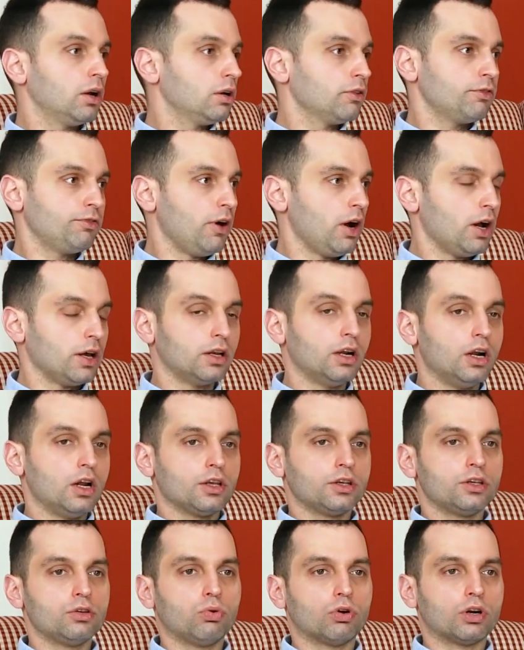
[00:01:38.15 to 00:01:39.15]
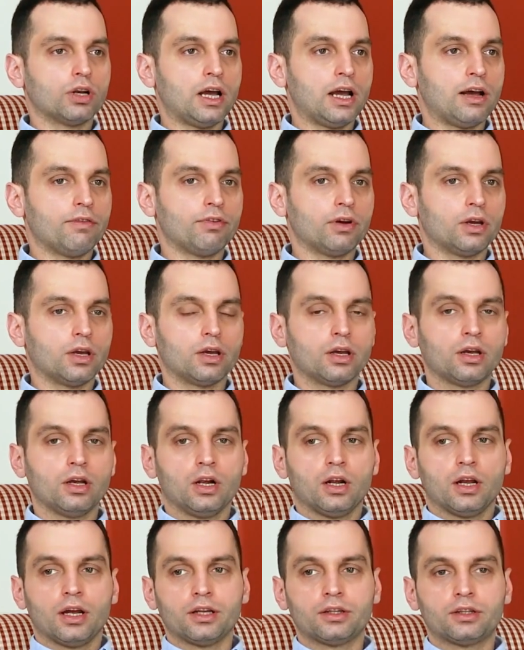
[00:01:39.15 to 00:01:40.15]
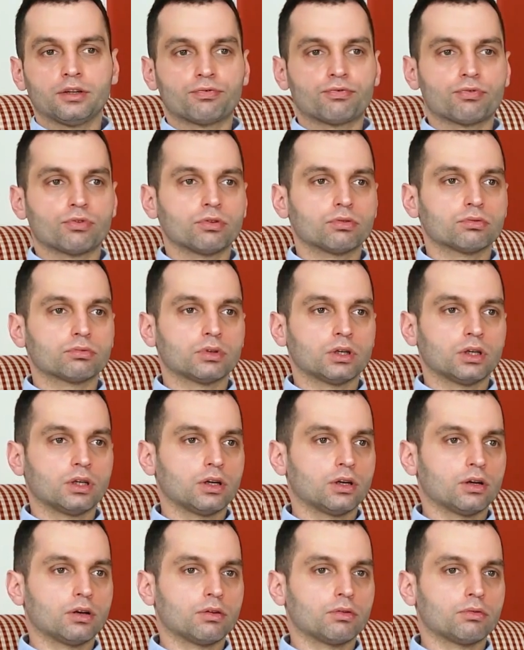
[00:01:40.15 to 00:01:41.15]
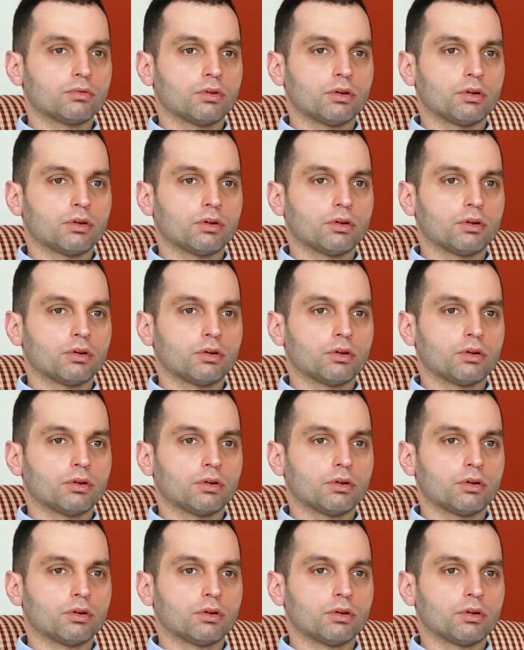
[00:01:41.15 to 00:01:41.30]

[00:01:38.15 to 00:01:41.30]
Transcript: Fine. You want to have a, a different uh,